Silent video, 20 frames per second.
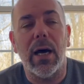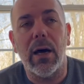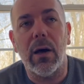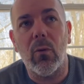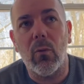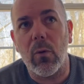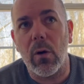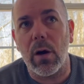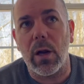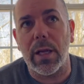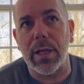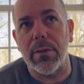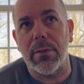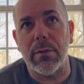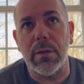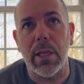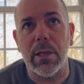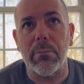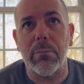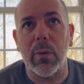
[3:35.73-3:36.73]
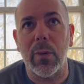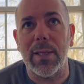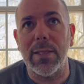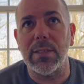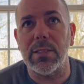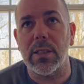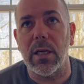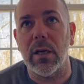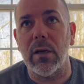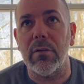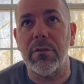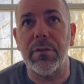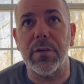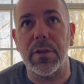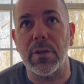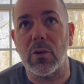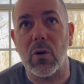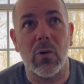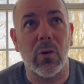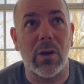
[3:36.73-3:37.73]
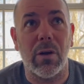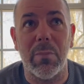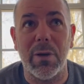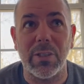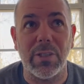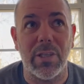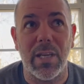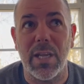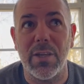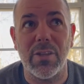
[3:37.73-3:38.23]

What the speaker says: work in place of internal combustion